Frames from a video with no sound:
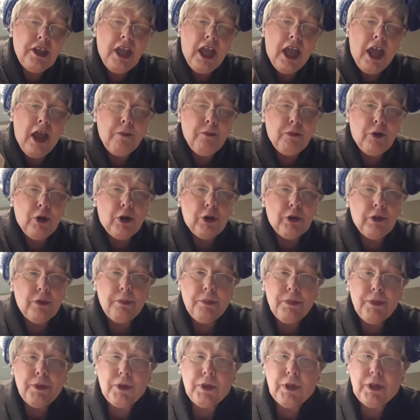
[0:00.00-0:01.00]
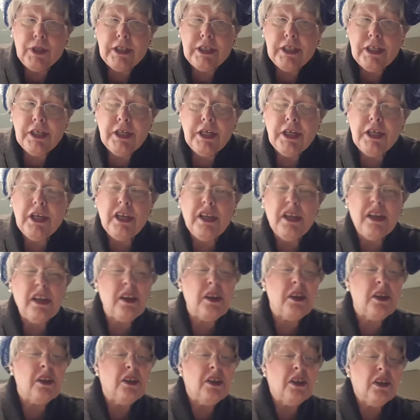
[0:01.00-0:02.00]
I'm going to put
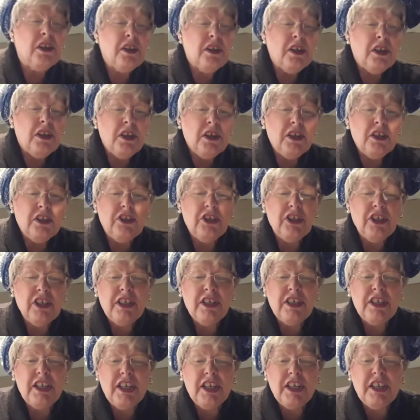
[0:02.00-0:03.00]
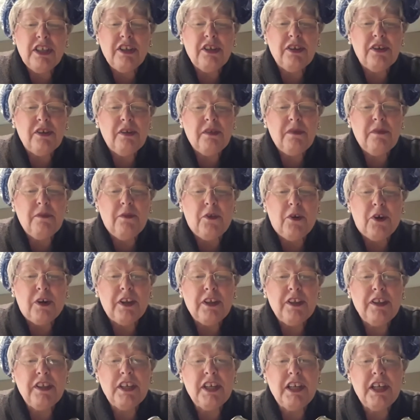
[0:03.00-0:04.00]
just under a
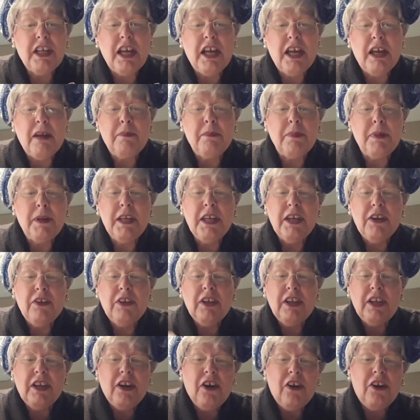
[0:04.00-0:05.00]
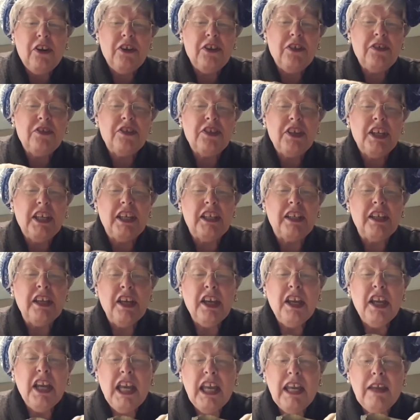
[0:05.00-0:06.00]
fourth a cup. Here you go, you can see
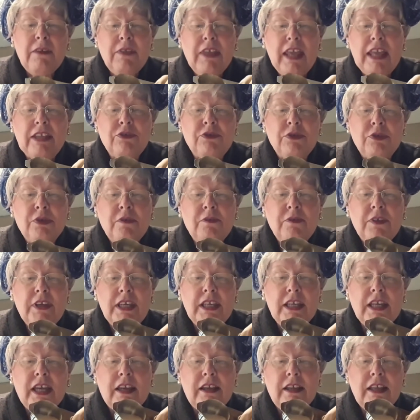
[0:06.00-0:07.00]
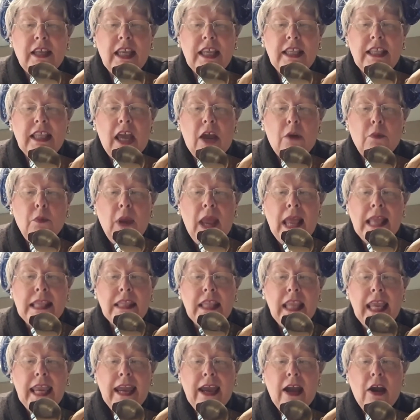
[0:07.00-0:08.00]
it, of that Truvia. Now, right
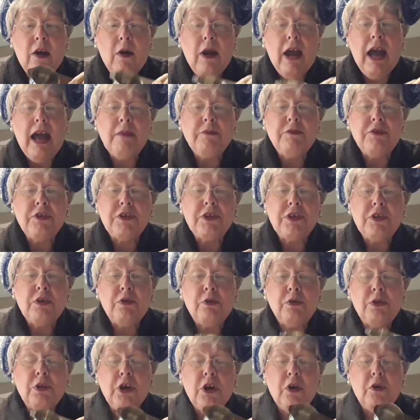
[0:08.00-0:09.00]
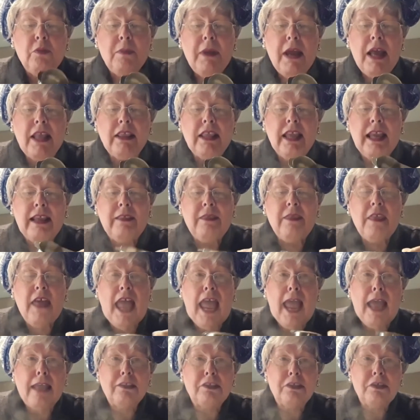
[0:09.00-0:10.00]
now, I'm just going to go about like
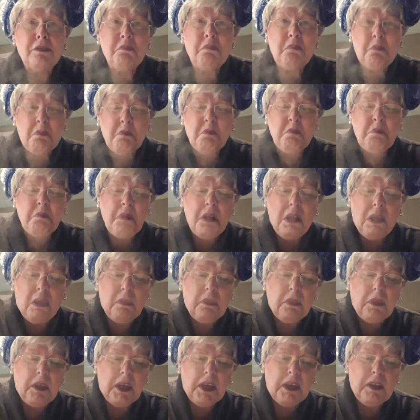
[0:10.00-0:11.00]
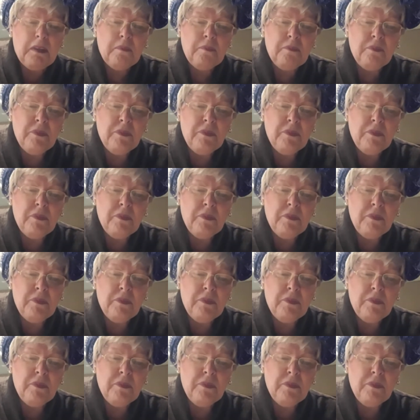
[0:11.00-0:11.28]
that, I think.